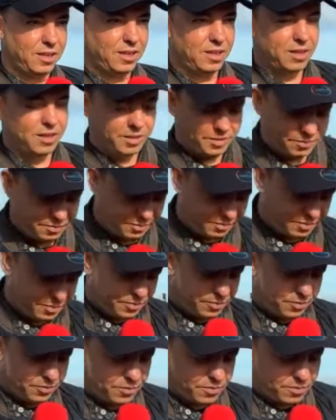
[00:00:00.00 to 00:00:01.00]

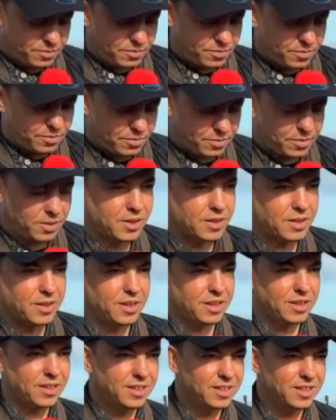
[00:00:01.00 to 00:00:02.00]
obviously, you know, you've had a
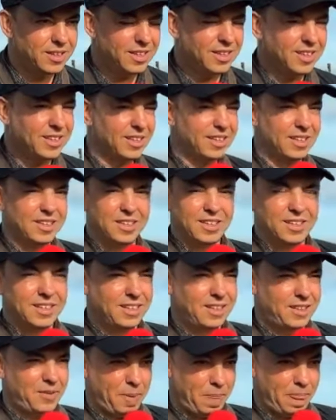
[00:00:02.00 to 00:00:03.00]
couple of days to
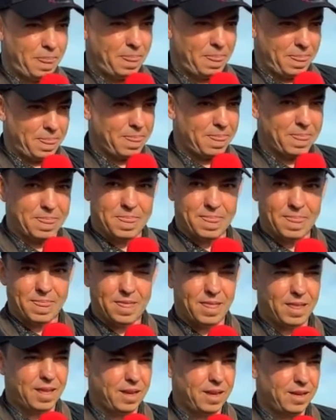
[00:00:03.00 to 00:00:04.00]
reflect since
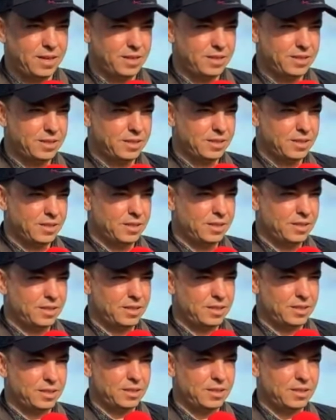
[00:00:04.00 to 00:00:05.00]
Saturday's
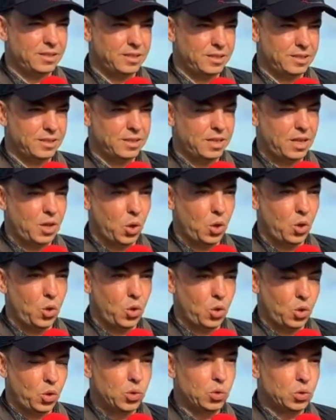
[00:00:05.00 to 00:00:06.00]
fixture at
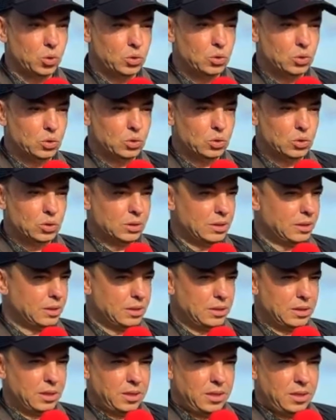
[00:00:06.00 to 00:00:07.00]
Horsham.
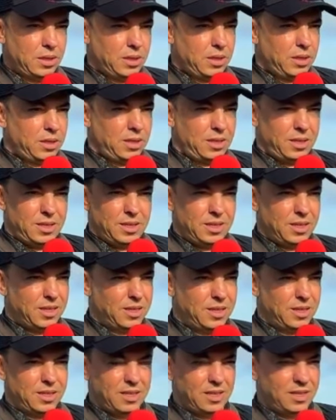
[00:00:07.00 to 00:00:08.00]
And, you know, the season
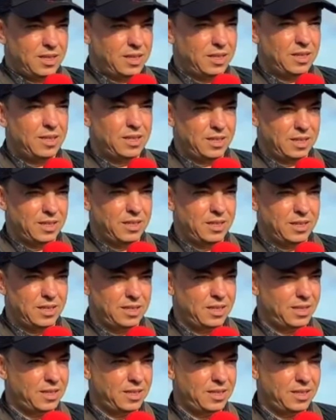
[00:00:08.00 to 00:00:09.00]
per se, it's obviously
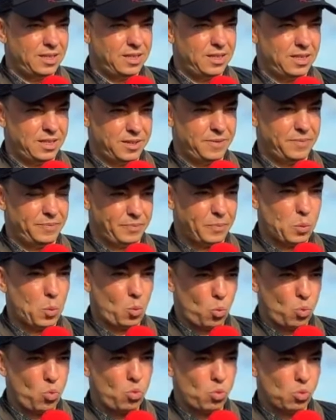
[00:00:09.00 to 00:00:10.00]
been a tough start. You know,
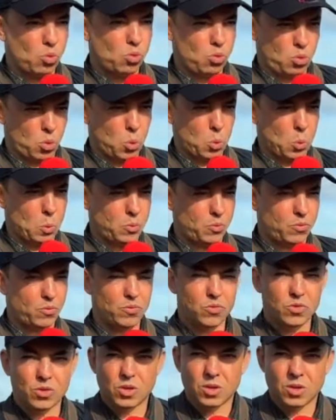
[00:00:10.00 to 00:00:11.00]
what's your thoughts overall?